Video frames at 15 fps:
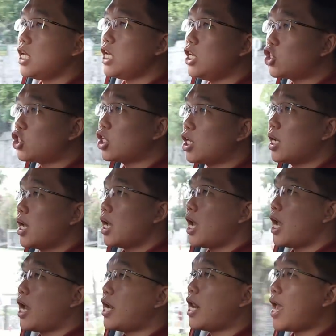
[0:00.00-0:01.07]
each
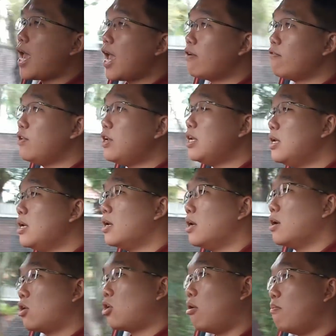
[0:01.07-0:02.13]
and every
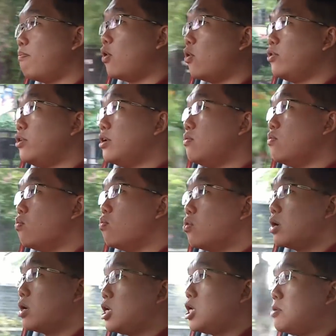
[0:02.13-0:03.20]
component
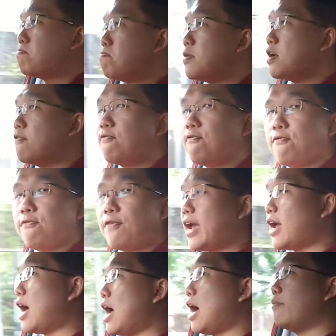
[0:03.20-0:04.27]
work in
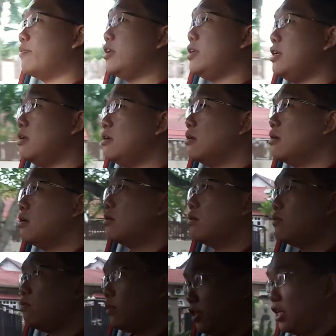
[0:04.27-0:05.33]
perfect harmony
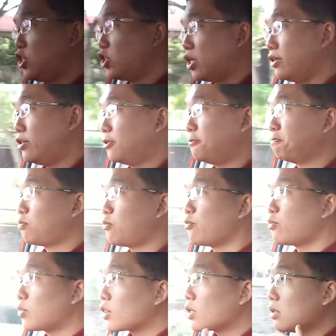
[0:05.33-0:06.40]
with each other.
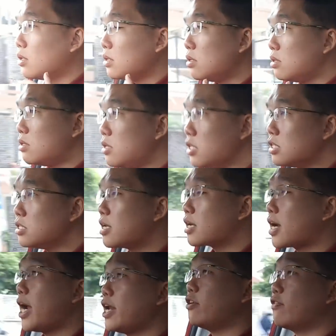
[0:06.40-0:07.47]
This is
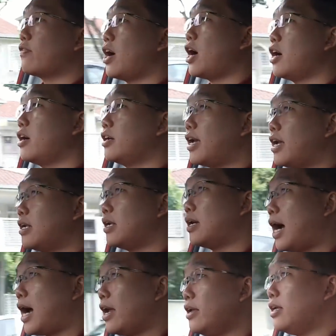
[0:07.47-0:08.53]
a kind of car that
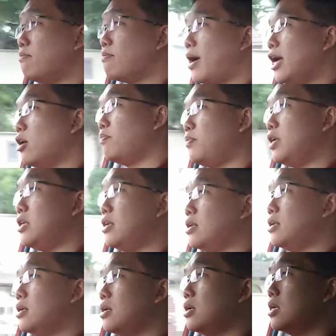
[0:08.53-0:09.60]
in my
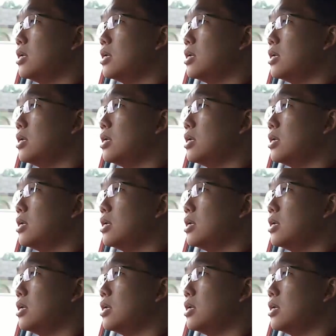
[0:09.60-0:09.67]
opinion,